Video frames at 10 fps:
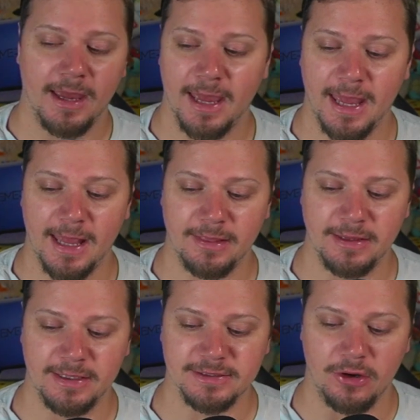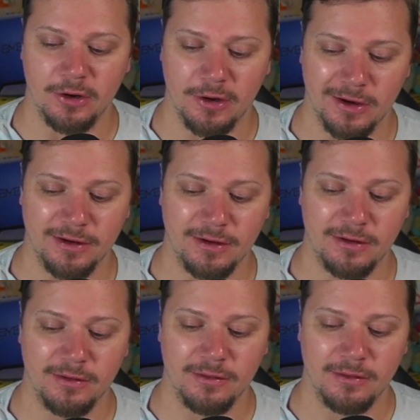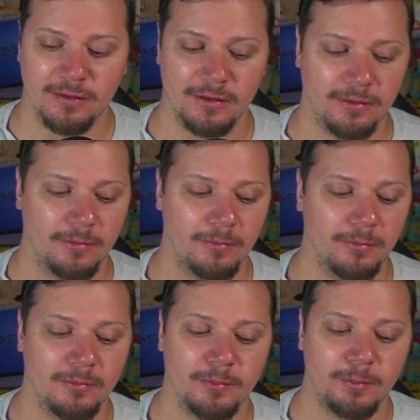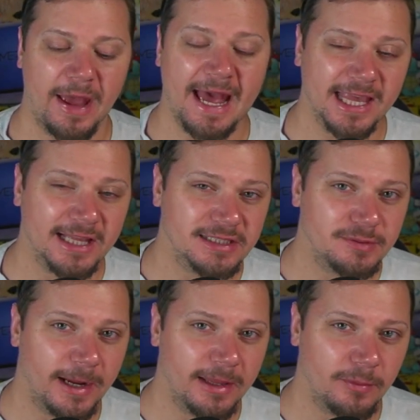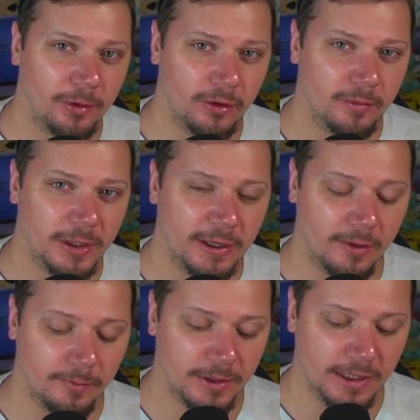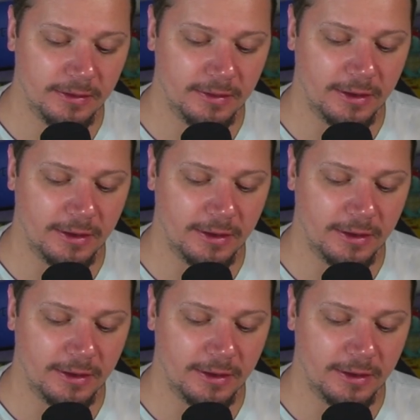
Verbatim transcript: And these aren't packaged by the Pokemon company.